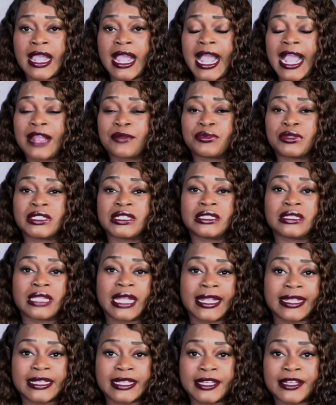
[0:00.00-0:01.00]
I really
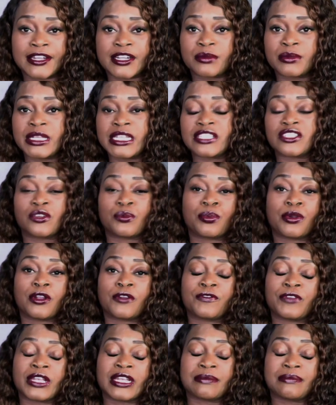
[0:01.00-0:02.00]
like him. He's a
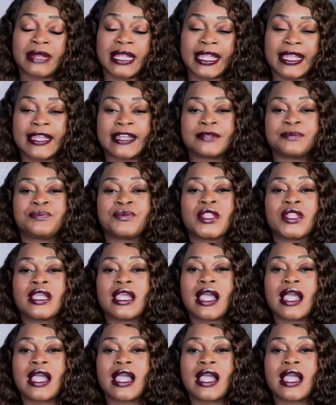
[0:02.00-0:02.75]
perfect man.